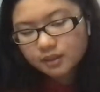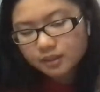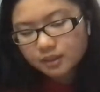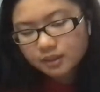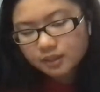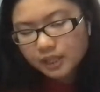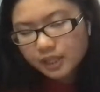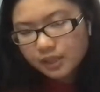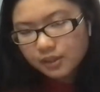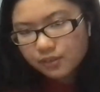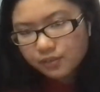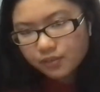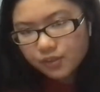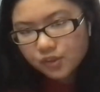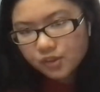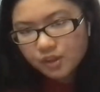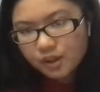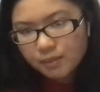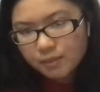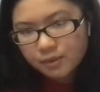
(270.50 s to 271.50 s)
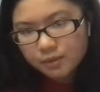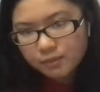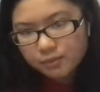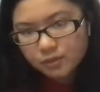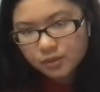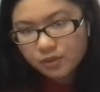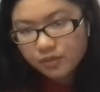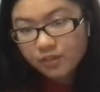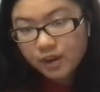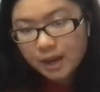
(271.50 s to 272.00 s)
Can you feel
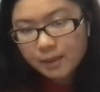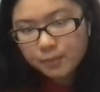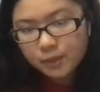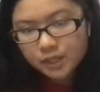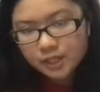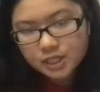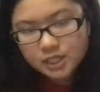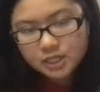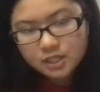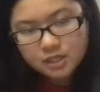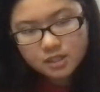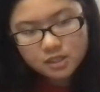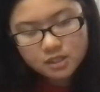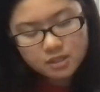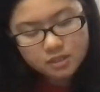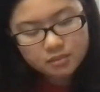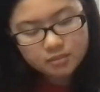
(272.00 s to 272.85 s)
the vibrations?